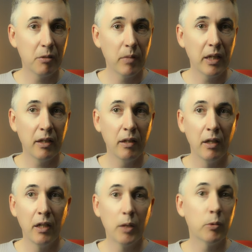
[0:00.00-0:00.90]
to me
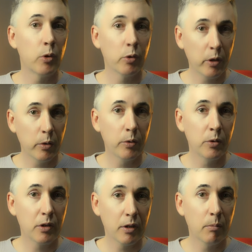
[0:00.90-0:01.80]
there were no
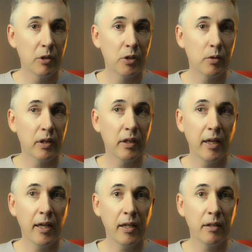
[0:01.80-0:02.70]
clues to the mystery
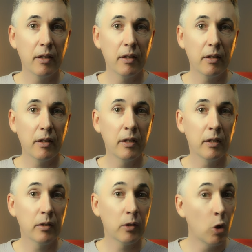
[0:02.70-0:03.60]
and
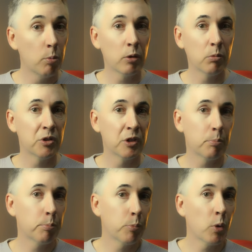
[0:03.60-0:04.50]
the culprit was just
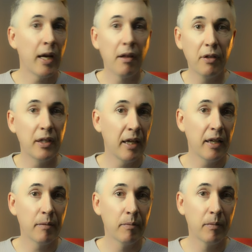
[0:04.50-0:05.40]
brought out of thin
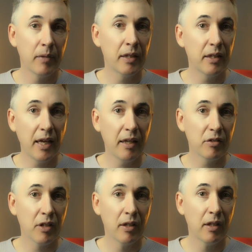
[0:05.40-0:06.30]
air at the
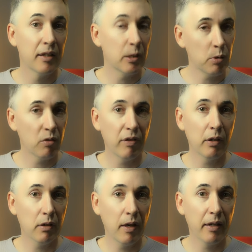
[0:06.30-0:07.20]
end. That's what it
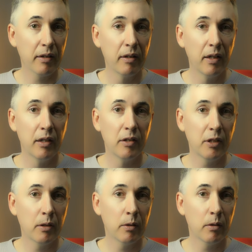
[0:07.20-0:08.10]
felt like.
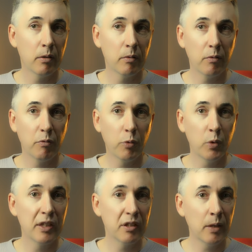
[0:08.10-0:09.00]
So for
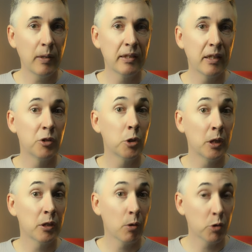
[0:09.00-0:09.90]
this series that is usually
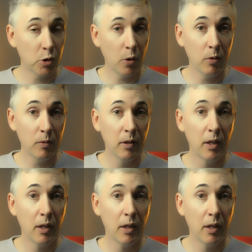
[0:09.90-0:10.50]
so strong,